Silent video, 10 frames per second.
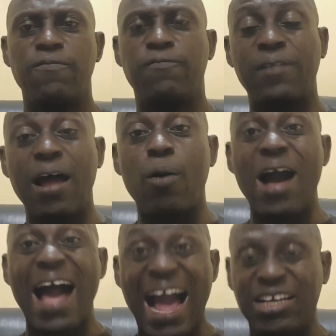
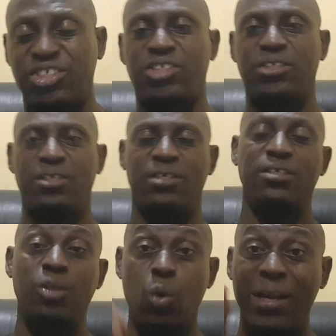flower ash,
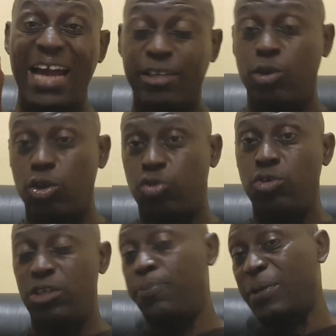the one I taught
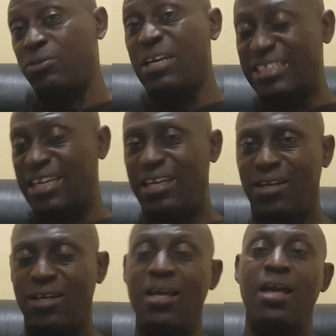you in this particular channel,
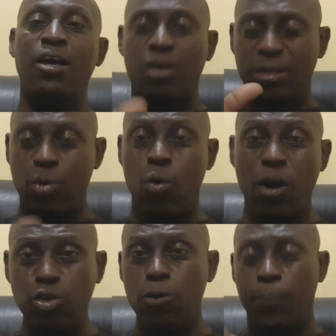the
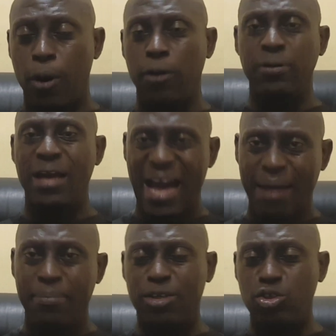one you burn
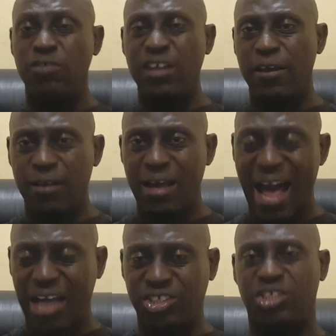and make use of the
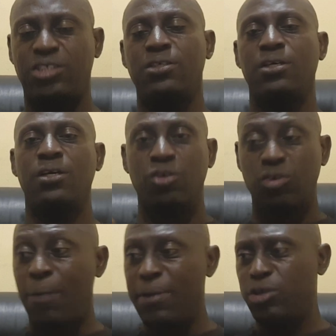ash. You
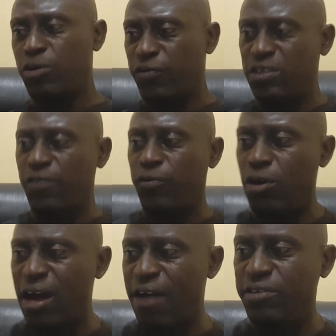can make use of it. If you
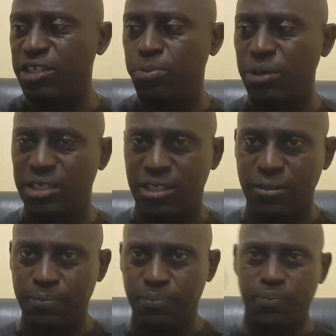don't have this, please.
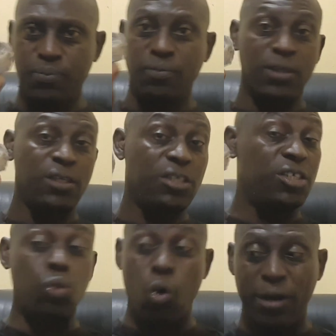It
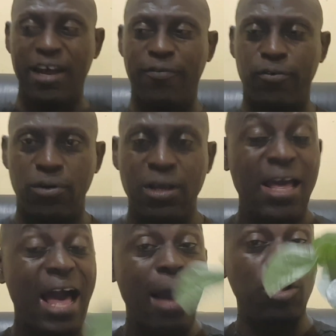is wonderful.
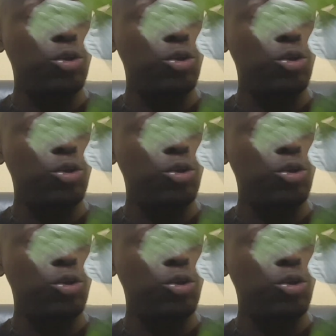I'm going